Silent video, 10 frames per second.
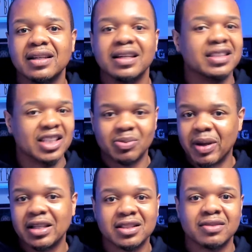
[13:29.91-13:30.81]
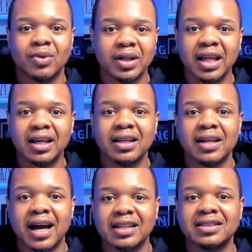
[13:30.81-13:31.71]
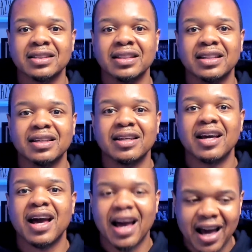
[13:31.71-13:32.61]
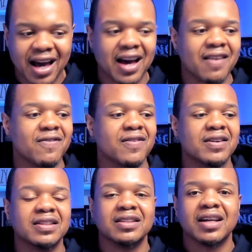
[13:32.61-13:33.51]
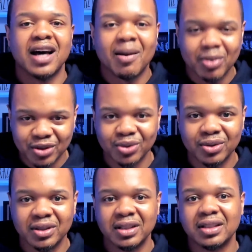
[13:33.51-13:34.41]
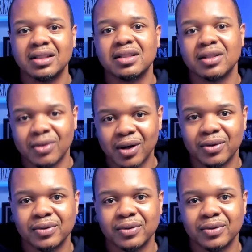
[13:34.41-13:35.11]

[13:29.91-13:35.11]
is a space where they can actually have opportunity to grow,